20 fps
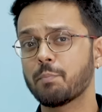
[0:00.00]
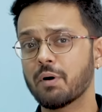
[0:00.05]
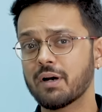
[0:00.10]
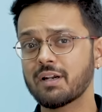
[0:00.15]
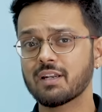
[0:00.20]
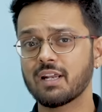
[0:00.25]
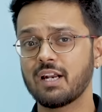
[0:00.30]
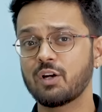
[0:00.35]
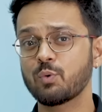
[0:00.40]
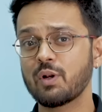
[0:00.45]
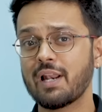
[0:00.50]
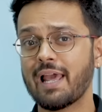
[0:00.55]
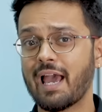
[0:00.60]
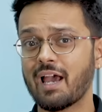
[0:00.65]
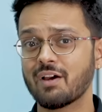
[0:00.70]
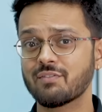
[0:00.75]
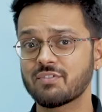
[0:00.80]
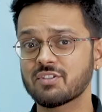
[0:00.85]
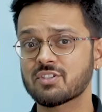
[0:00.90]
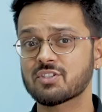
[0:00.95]
but it will
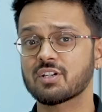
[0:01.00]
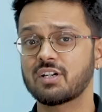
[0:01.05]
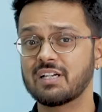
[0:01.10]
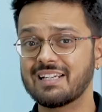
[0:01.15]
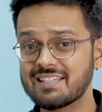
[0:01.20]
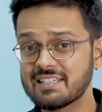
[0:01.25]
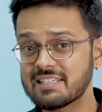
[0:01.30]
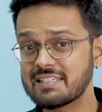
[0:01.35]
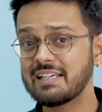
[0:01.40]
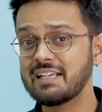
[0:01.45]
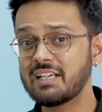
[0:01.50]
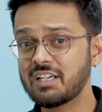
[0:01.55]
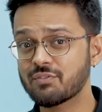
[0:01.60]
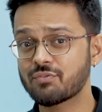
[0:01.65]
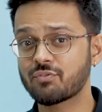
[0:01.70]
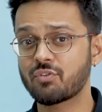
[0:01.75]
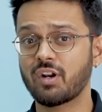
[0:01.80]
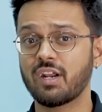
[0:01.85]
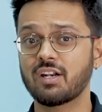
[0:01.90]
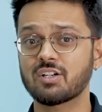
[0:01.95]
have its
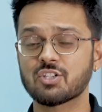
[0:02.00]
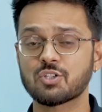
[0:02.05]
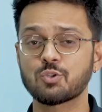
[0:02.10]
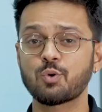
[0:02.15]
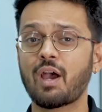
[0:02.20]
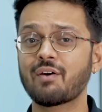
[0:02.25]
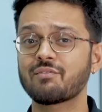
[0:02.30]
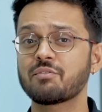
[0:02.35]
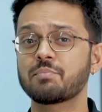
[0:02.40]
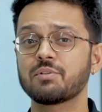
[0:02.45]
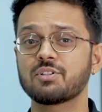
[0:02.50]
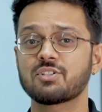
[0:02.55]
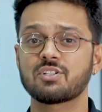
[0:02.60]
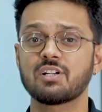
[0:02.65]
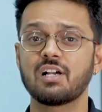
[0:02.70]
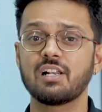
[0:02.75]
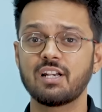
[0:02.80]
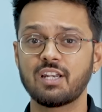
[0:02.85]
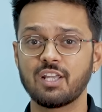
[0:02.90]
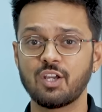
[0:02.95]
distinctive traits to have a
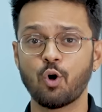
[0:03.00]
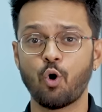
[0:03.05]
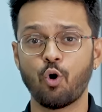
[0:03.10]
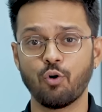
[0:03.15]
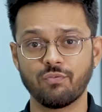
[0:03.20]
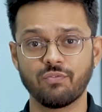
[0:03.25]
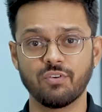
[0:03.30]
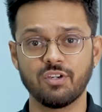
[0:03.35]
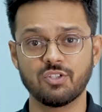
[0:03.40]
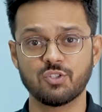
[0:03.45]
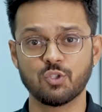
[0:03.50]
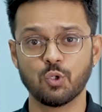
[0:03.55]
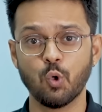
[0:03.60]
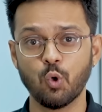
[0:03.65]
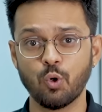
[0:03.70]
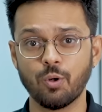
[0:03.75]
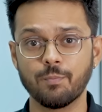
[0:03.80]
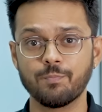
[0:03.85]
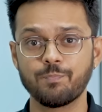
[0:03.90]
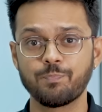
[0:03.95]
personality of its
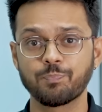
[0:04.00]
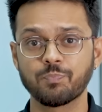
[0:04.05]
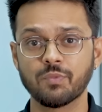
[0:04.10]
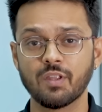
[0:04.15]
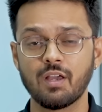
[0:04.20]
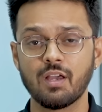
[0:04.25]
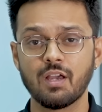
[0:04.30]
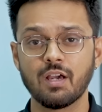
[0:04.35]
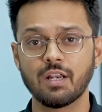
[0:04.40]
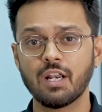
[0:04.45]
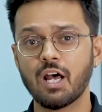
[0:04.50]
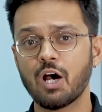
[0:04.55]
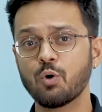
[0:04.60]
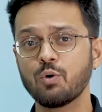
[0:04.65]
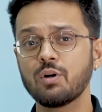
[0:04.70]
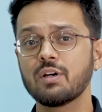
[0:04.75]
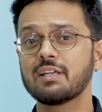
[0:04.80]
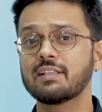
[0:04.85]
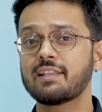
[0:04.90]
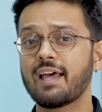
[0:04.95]
own.
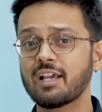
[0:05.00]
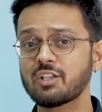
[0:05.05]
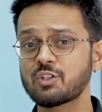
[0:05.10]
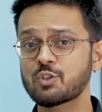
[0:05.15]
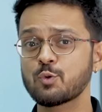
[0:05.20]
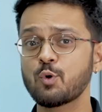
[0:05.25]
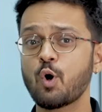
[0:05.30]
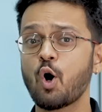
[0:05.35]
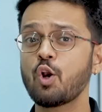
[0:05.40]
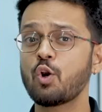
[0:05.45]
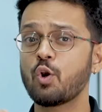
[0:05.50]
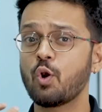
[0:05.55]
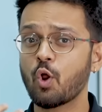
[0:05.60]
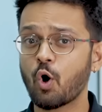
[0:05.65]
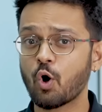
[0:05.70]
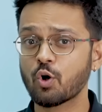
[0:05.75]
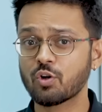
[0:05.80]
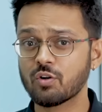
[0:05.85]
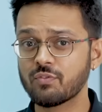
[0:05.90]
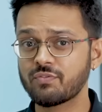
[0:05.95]
Now, thanks to a
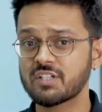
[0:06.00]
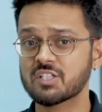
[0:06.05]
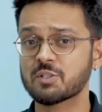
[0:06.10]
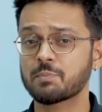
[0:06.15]
lot of its